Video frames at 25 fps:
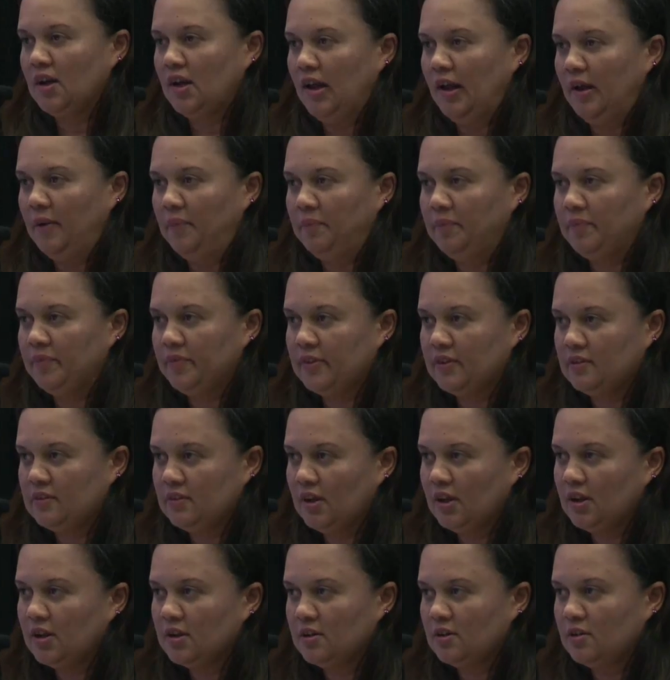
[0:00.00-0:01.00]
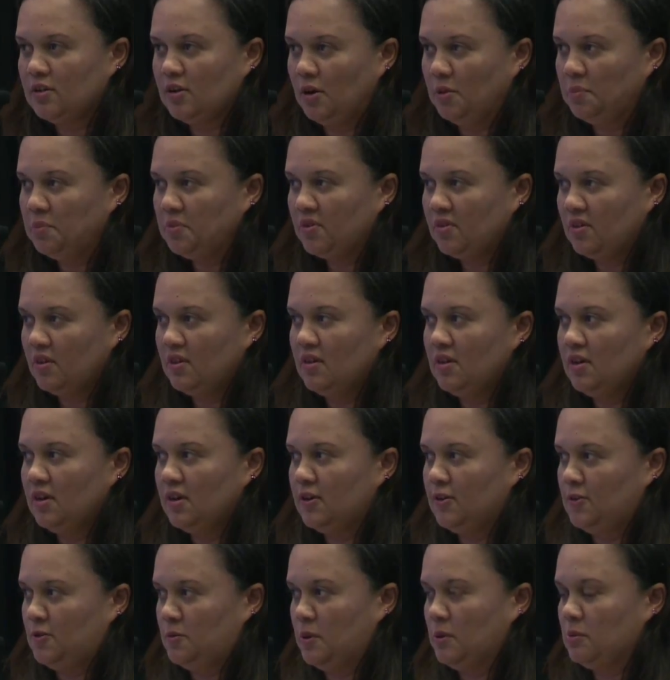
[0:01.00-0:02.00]
The second option
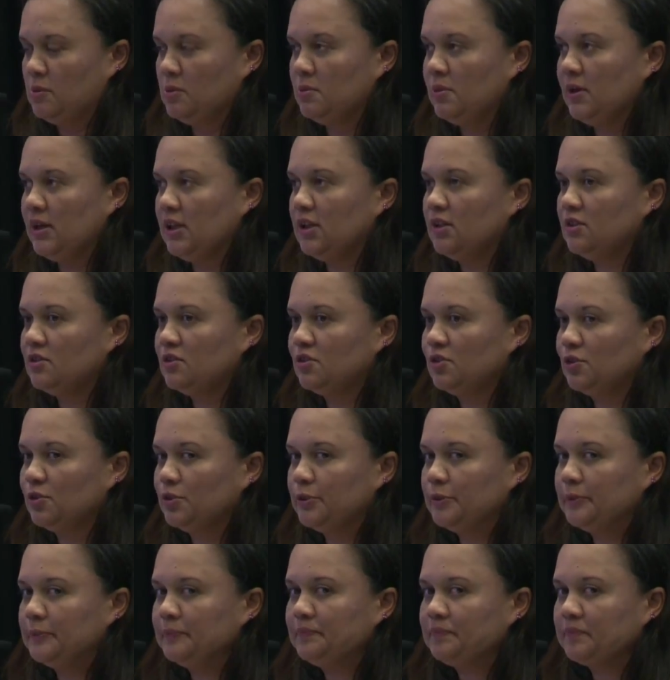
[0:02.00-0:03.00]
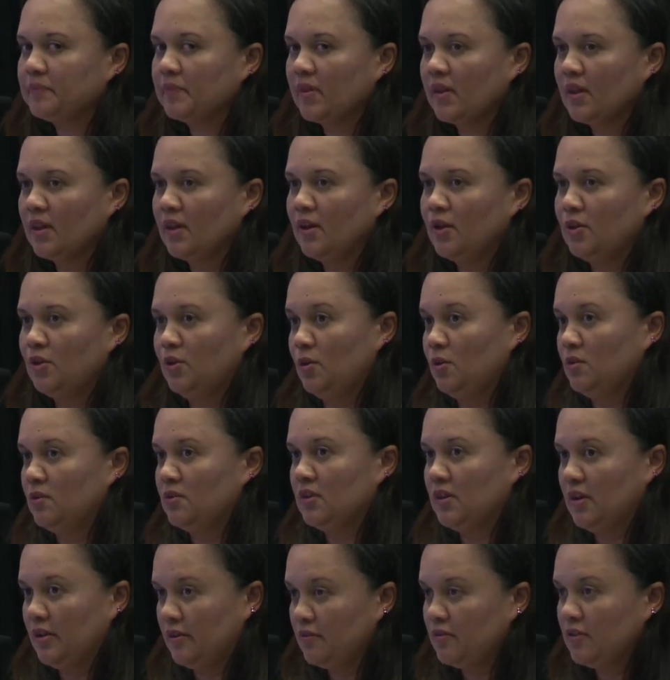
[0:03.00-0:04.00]
is probably to use
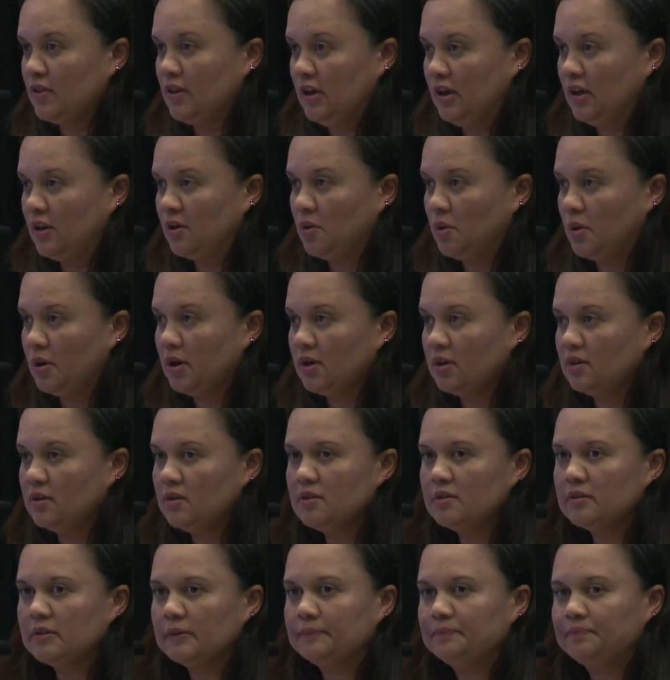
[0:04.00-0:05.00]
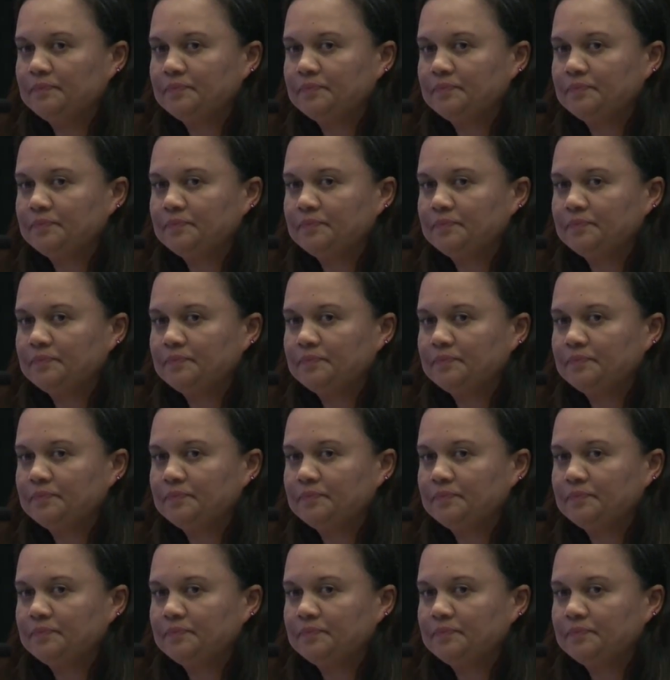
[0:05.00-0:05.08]
naphthenic oils,